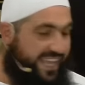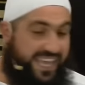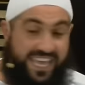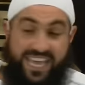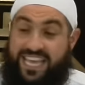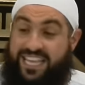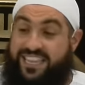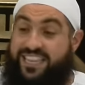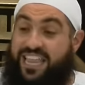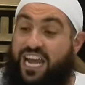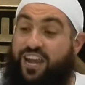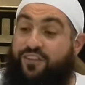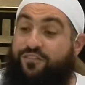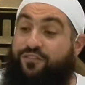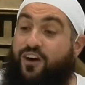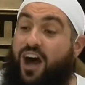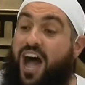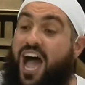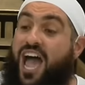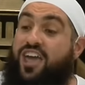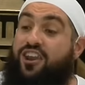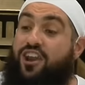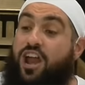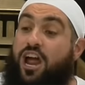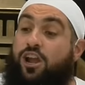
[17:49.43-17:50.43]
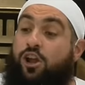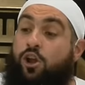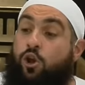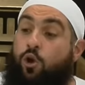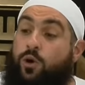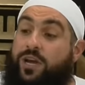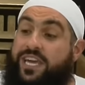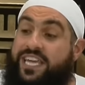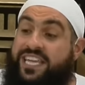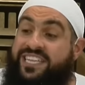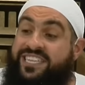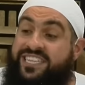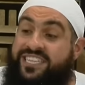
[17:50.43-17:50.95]
That if Iran
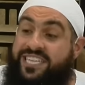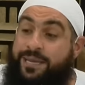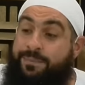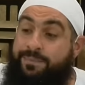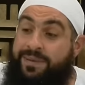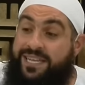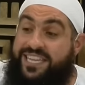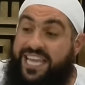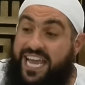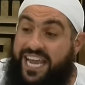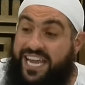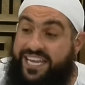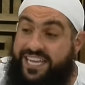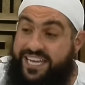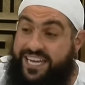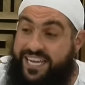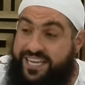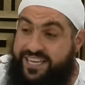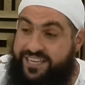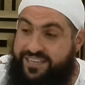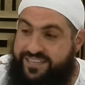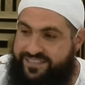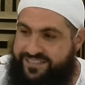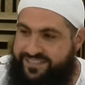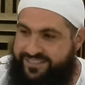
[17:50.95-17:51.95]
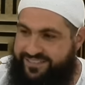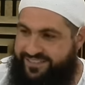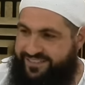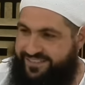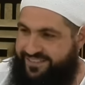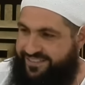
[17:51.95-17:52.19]
look intimidating,